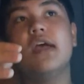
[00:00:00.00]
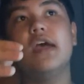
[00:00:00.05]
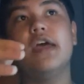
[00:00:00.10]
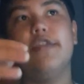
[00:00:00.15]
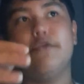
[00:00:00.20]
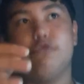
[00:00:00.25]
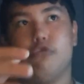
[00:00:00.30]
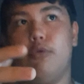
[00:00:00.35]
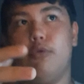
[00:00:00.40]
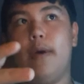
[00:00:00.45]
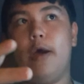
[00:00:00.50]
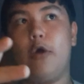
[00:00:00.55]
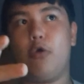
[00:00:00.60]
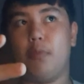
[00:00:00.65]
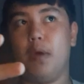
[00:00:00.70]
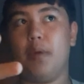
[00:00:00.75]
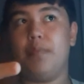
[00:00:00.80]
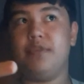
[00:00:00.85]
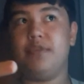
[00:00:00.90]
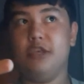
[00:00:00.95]
They are all powered
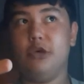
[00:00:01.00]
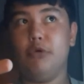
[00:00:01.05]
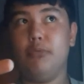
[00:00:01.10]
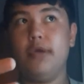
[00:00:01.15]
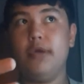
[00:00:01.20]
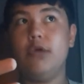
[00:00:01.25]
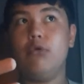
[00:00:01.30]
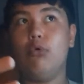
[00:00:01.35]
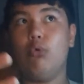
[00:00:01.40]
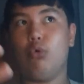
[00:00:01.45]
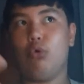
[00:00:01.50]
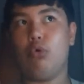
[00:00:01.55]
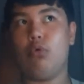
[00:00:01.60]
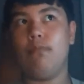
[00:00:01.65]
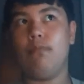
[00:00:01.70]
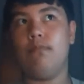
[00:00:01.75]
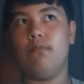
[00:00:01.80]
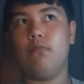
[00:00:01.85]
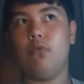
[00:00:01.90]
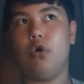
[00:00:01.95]
by PoE, or
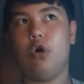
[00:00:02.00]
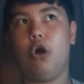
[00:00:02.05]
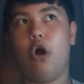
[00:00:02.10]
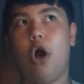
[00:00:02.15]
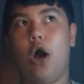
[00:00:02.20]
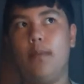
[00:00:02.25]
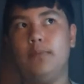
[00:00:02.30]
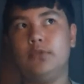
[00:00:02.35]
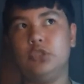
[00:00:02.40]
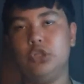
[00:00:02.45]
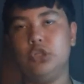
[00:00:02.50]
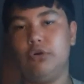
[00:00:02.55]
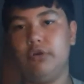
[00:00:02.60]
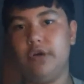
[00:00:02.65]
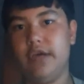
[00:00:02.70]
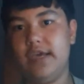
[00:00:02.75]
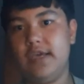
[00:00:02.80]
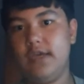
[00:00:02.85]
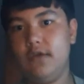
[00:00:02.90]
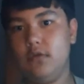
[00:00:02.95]

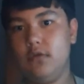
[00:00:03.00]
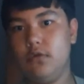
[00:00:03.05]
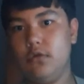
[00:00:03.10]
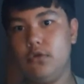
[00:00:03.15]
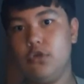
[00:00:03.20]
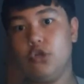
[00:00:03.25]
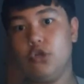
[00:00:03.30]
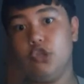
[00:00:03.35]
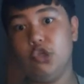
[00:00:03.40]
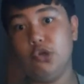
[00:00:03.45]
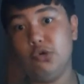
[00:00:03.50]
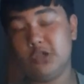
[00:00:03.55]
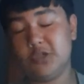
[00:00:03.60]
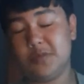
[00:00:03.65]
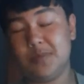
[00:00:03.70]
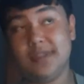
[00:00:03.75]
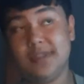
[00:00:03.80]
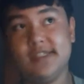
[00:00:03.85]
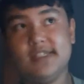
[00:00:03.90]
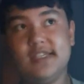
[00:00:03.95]
optionally
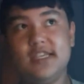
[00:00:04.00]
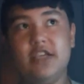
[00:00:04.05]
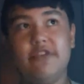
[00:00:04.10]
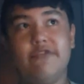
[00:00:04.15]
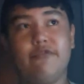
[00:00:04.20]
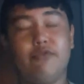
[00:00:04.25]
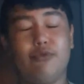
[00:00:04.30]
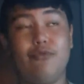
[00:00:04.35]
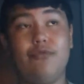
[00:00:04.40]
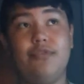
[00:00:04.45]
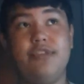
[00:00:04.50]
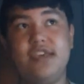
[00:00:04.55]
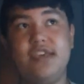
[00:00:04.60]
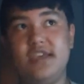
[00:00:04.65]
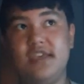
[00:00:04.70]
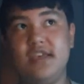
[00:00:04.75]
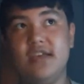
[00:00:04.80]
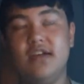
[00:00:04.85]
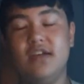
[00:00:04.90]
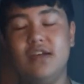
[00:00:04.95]
USB-C for
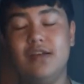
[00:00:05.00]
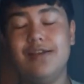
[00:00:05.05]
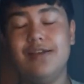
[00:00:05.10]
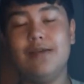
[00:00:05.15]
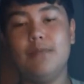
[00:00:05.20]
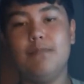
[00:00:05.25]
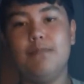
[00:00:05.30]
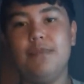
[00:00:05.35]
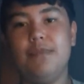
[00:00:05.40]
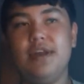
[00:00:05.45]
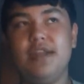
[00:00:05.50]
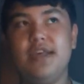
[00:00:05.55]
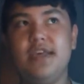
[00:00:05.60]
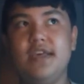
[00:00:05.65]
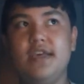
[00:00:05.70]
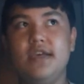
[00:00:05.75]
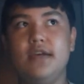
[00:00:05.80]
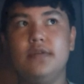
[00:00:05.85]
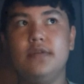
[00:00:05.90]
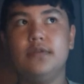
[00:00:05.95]
the
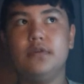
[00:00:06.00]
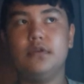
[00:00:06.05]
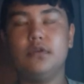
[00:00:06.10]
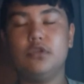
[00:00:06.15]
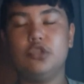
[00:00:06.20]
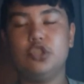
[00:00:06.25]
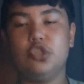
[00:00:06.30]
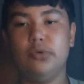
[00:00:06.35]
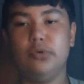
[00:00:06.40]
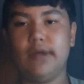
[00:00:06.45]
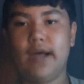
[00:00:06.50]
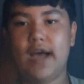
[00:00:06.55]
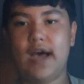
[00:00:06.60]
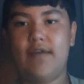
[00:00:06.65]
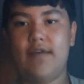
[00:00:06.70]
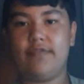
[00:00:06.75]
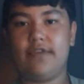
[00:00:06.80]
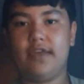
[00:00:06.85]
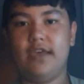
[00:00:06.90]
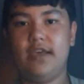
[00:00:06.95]
Mini,
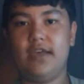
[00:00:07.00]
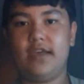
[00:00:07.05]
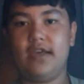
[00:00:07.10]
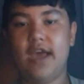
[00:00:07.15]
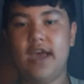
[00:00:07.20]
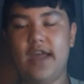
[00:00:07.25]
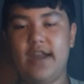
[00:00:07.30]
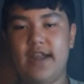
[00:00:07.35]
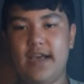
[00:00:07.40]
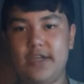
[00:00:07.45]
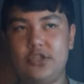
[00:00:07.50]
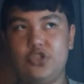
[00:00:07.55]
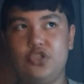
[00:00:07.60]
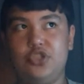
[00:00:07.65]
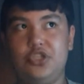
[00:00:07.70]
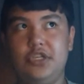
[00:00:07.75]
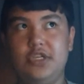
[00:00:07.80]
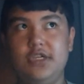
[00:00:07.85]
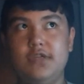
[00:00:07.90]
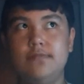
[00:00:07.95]
2.5 gig, and
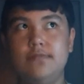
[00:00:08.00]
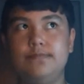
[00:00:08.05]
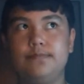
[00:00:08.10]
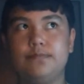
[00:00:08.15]
XG.